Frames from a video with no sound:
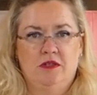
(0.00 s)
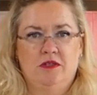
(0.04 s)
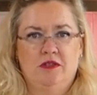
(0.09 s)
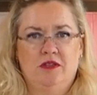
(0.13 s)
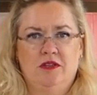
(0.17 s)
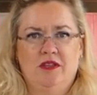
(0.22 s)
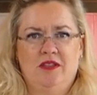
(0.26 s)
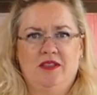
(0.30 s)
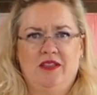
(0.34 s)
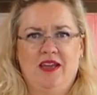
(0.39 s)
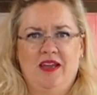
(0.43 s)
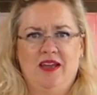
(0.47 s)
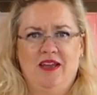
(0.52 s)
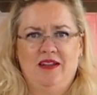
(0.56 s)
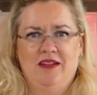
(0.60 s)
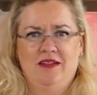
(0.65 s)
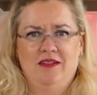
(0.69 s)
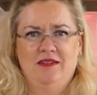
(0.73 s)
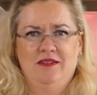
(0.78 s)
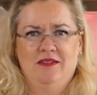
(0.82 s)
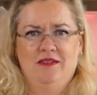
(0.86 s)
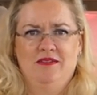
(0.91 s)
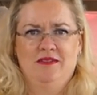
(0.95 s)
Look at
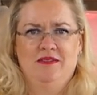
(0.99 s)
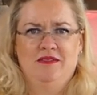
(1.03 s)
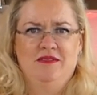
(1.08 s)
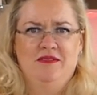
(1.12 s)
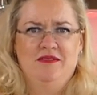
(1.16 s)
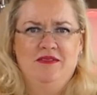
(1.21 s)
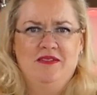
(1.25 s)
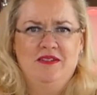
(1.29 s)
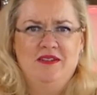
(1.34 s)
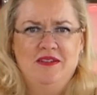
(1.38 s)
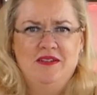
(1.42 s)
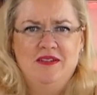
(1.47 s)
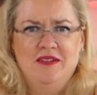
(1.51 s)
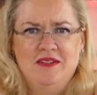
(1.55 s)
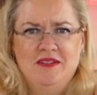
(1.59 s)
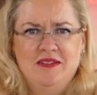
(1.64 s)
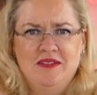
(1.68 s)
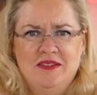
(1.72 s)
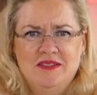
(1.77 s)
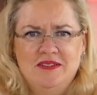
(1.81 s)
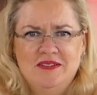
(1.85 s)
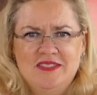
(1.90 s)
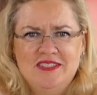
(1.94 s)
that.
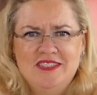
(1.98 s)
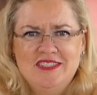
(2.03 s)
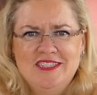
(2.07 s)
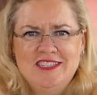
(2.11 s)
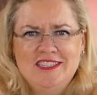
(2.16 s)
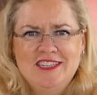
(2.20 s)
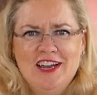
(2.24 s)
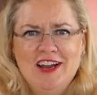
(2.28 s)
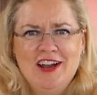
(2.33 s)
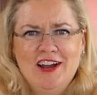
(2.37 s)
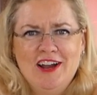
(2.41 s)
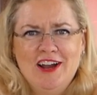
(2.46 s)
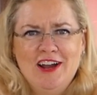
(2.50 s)
Yum!